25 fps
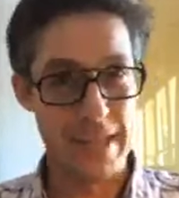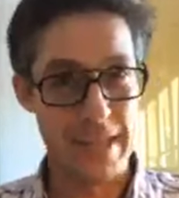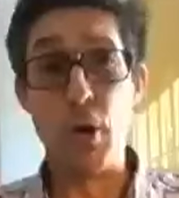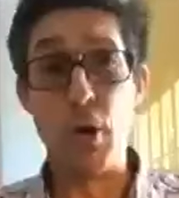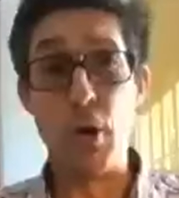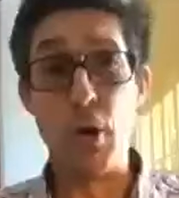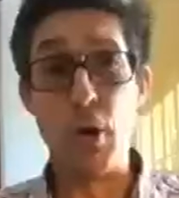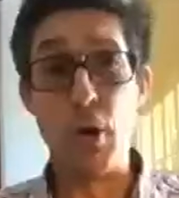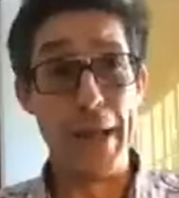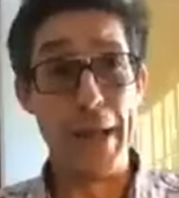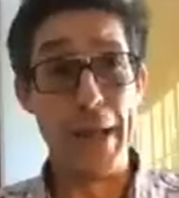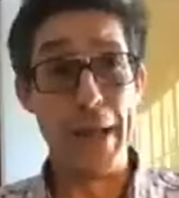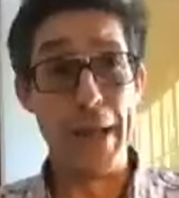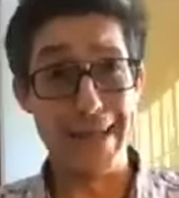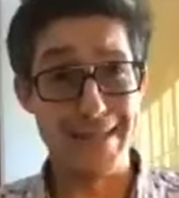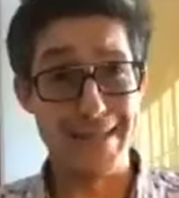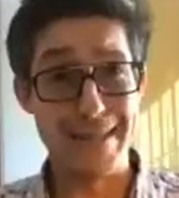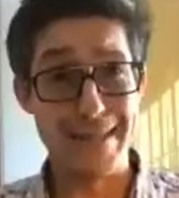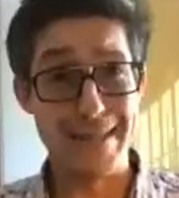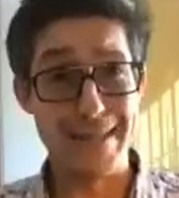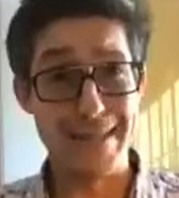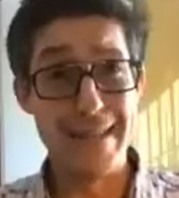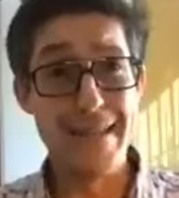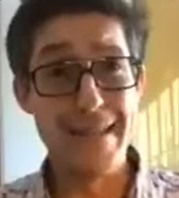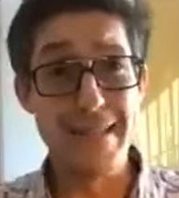Or
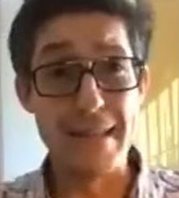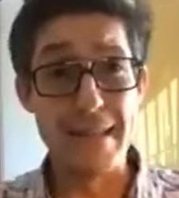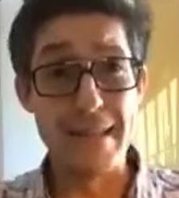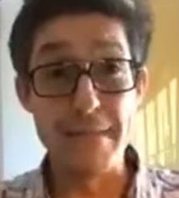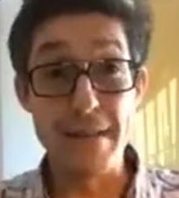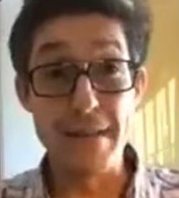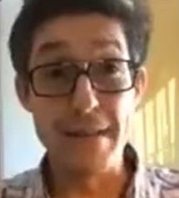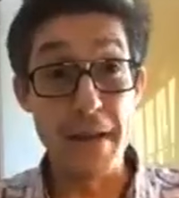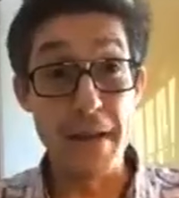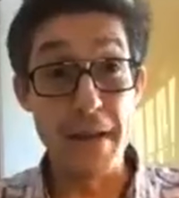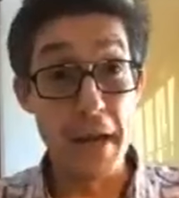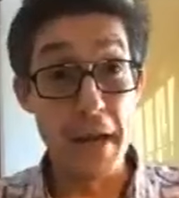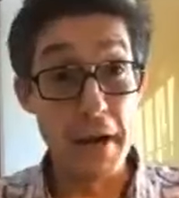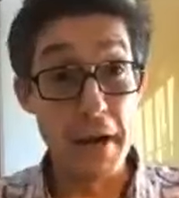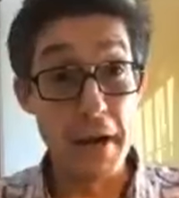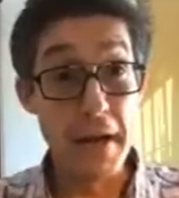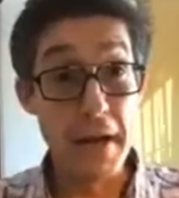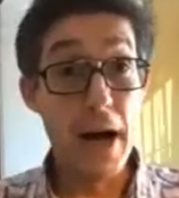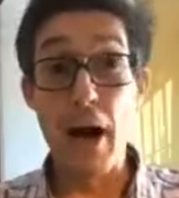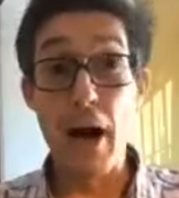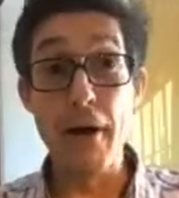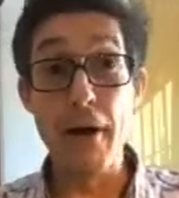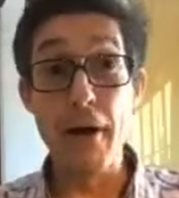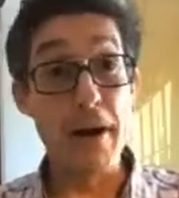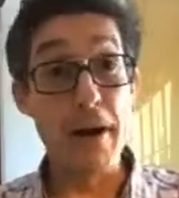less. I
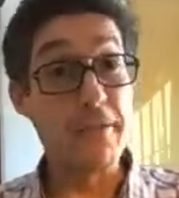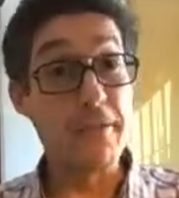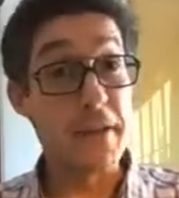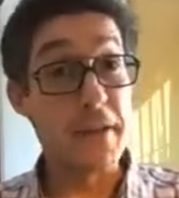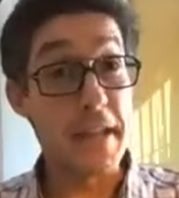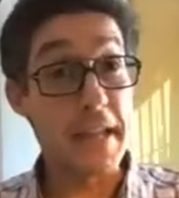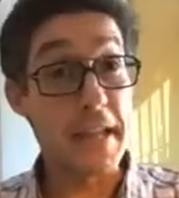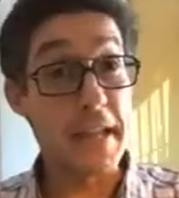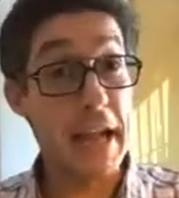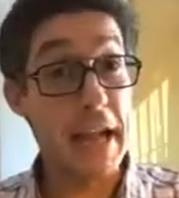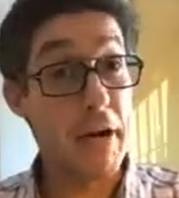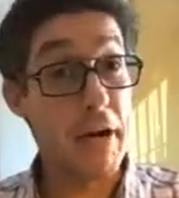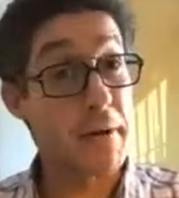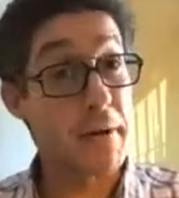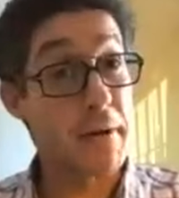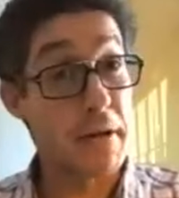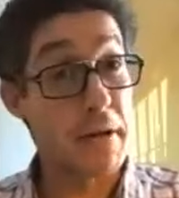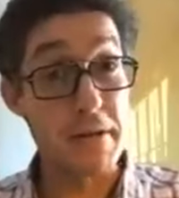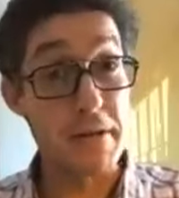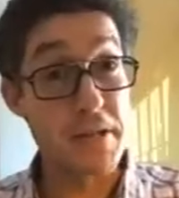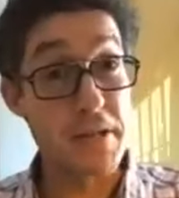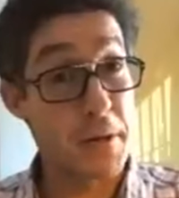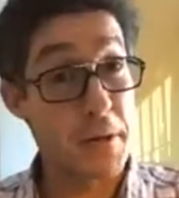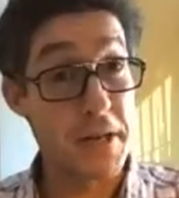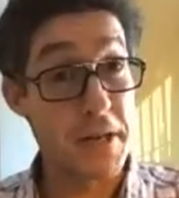arrived in the
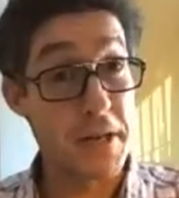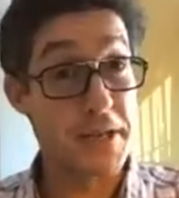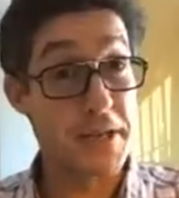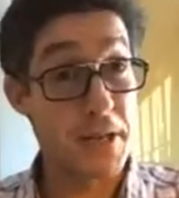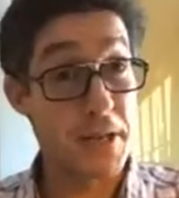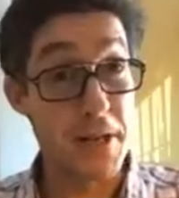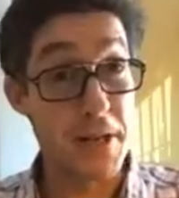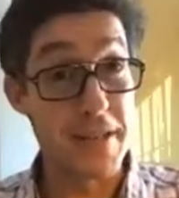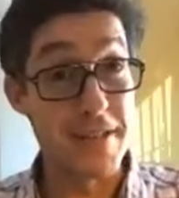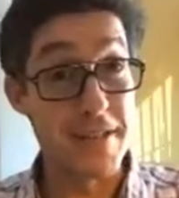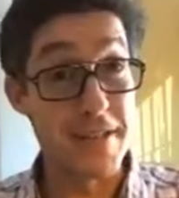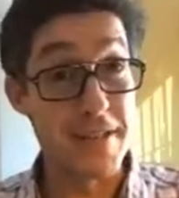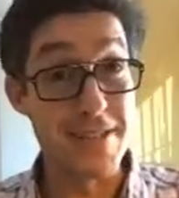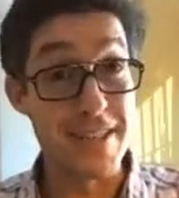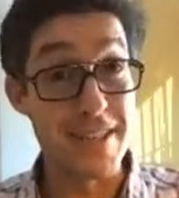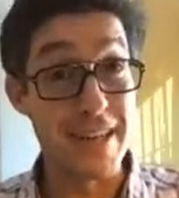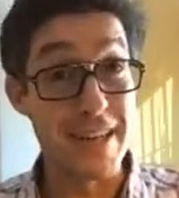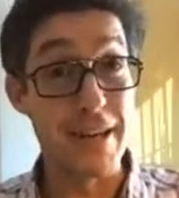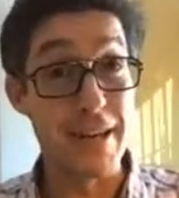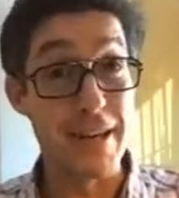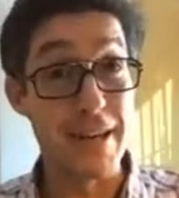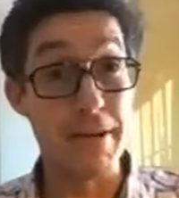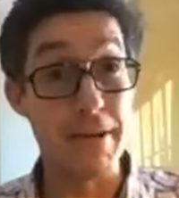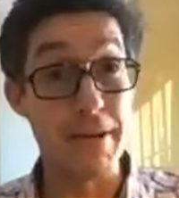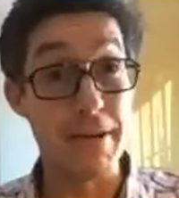Caribbean with $20.
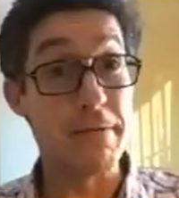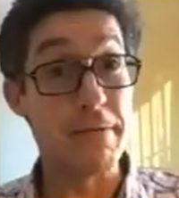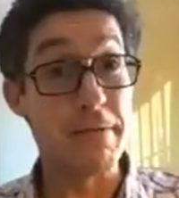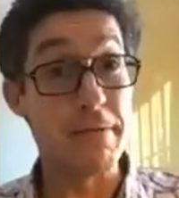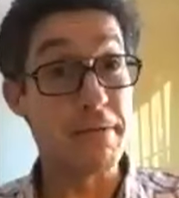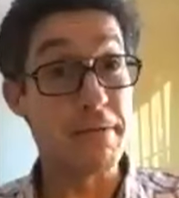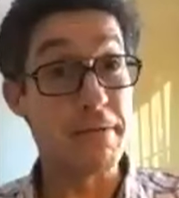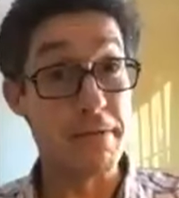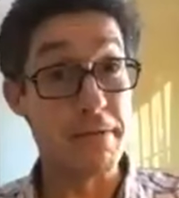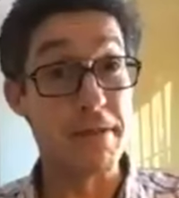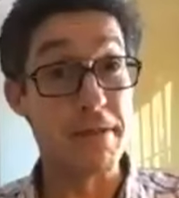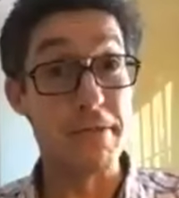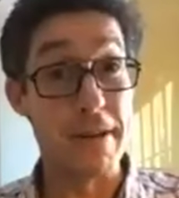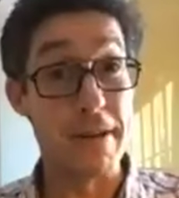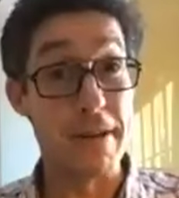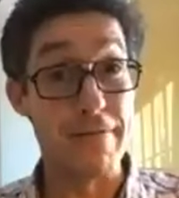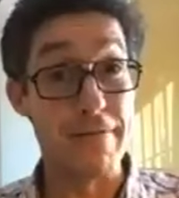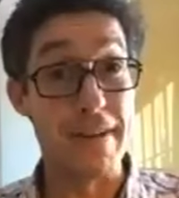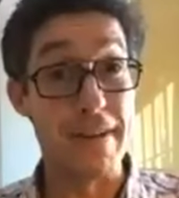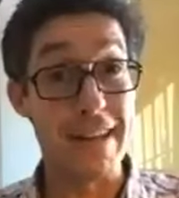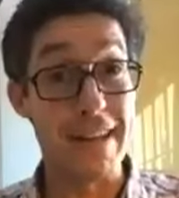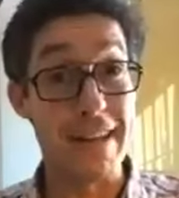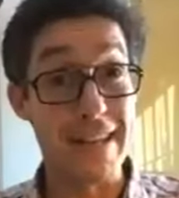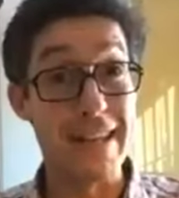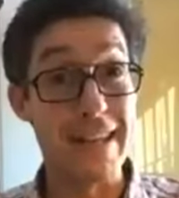It was
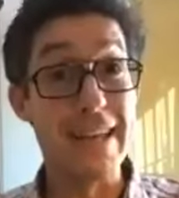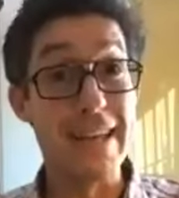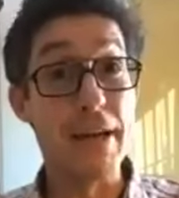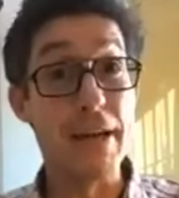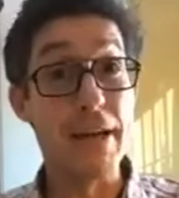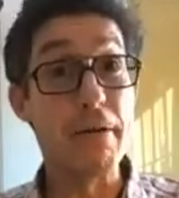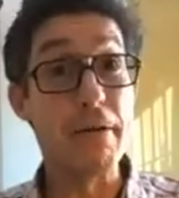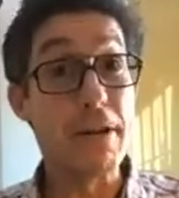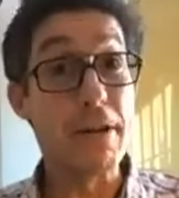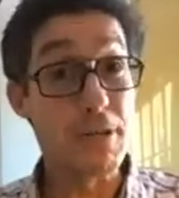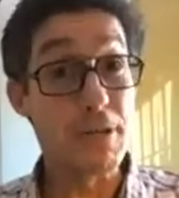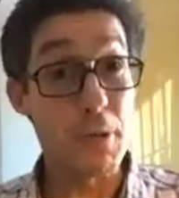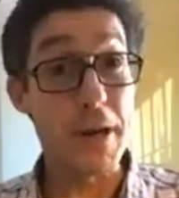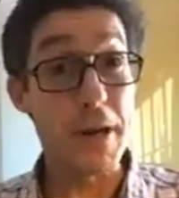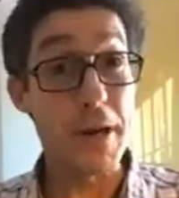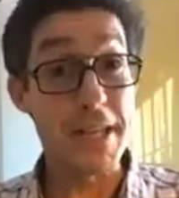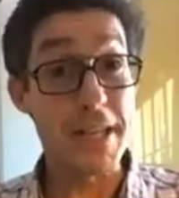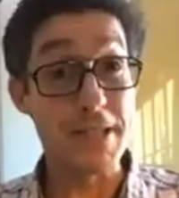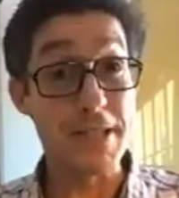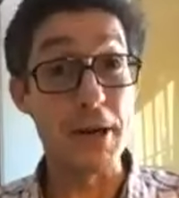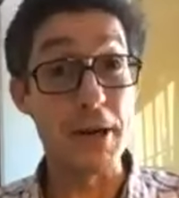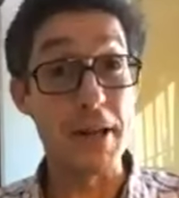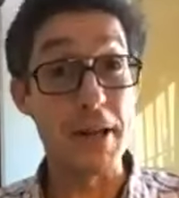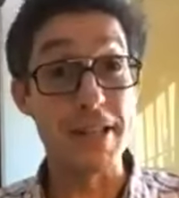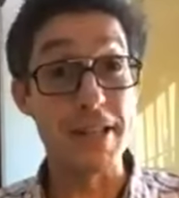horrific.
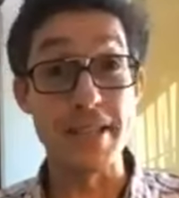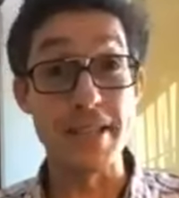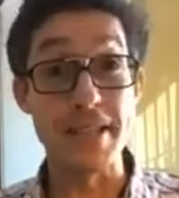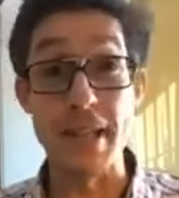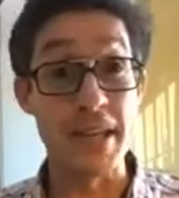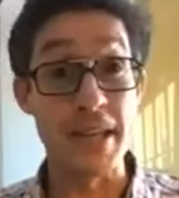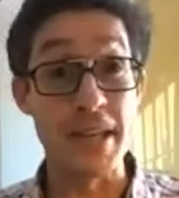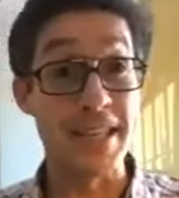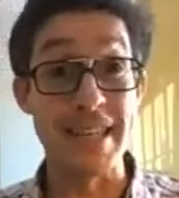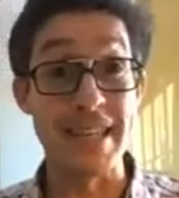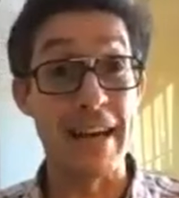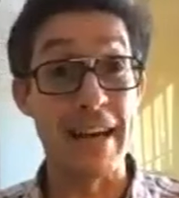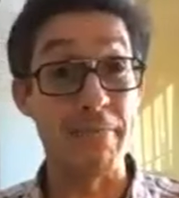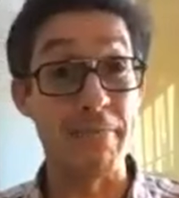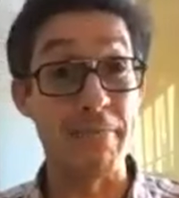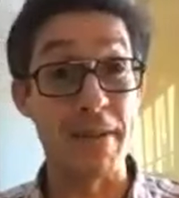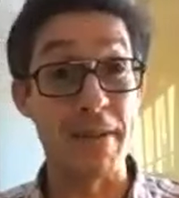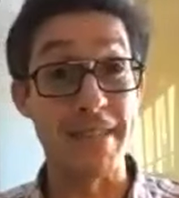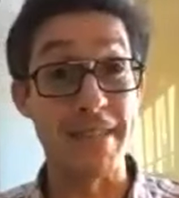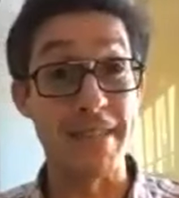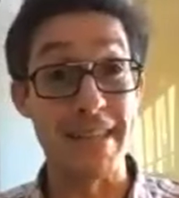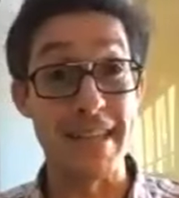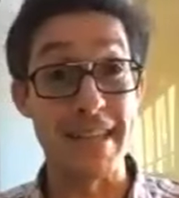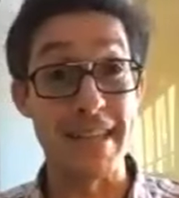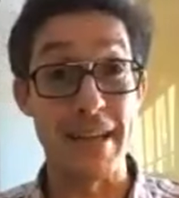$20, and I didn't have my
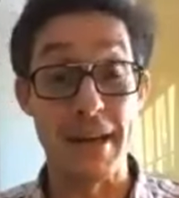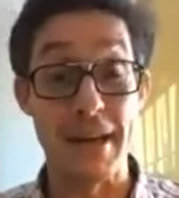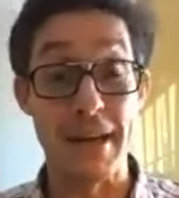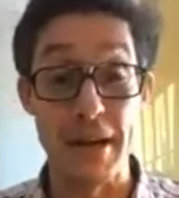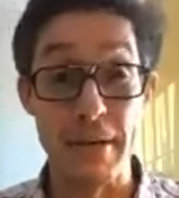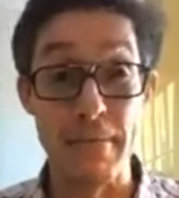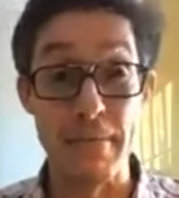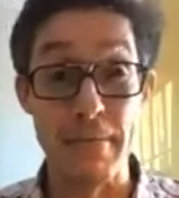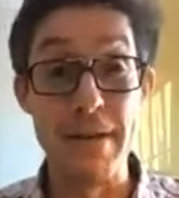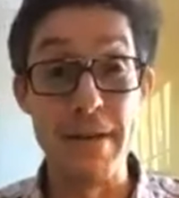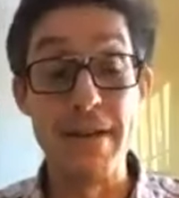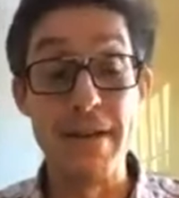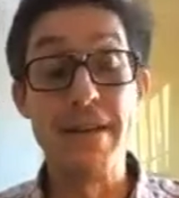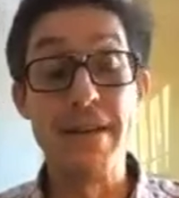ticket home.